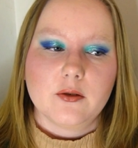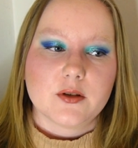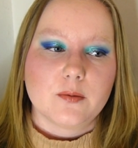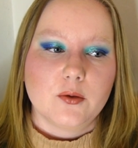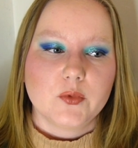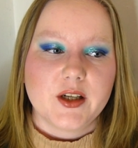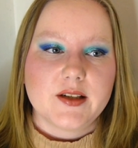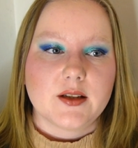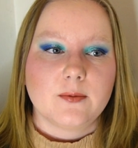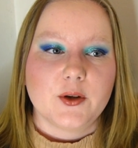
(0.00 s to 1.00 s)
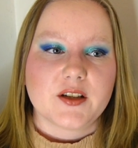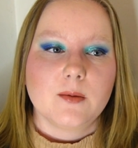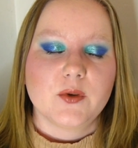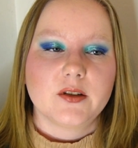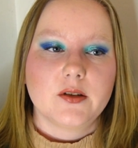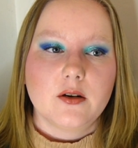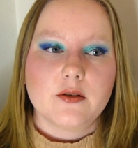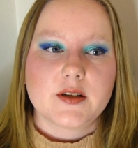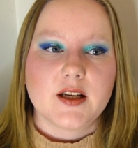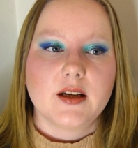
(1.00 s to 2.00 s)
Louise formula, is that, for example, the
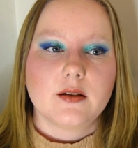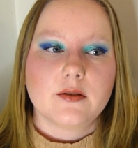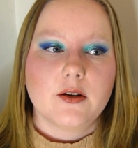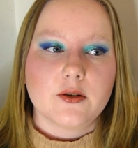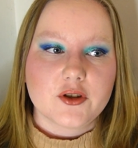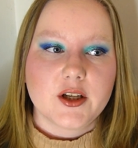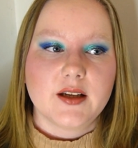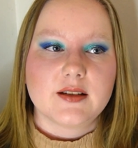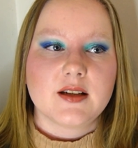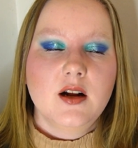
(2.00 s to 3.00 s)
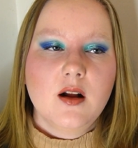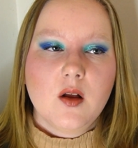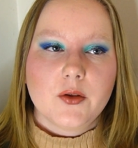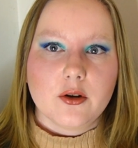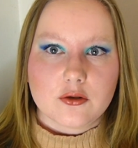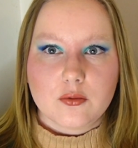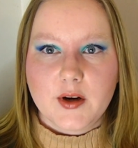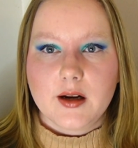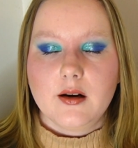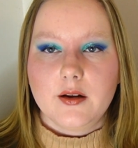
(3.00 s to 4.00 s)
dark shades, those
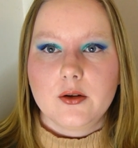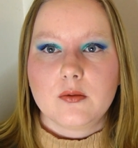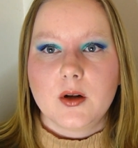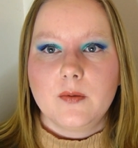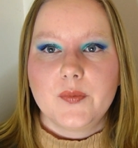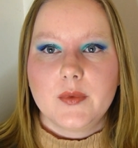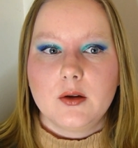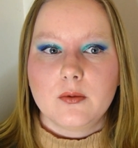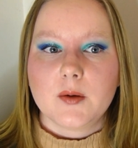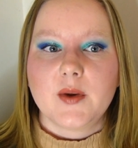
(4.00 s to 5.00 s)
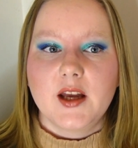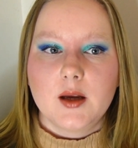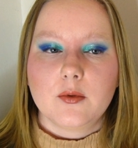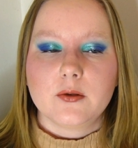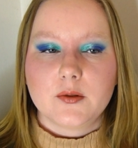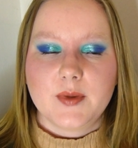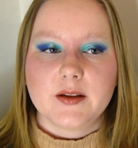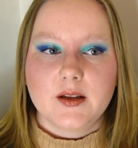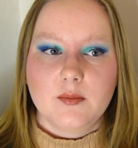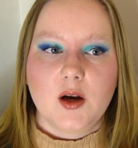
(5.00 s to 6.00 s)
you will be able to
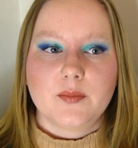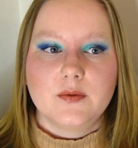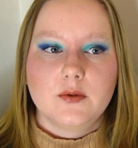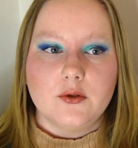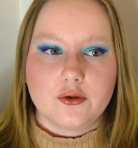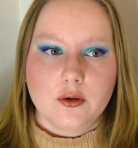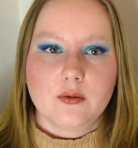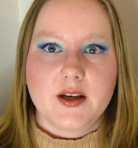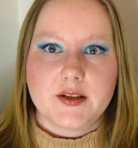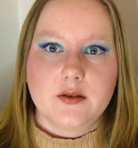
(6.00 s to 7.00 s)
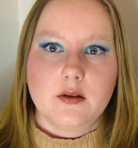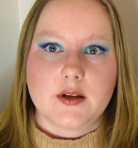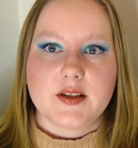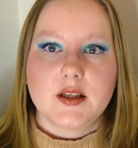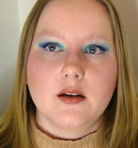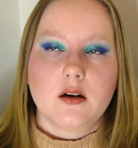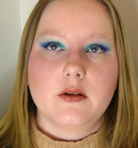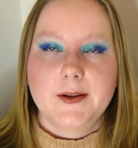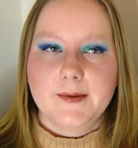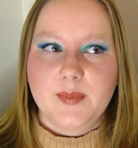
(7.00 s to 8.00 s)
build them up to show as dark as they are
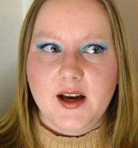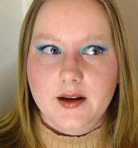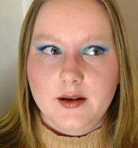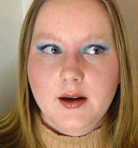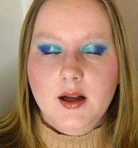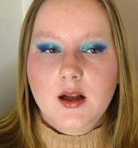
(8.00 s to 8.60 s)
in the pan,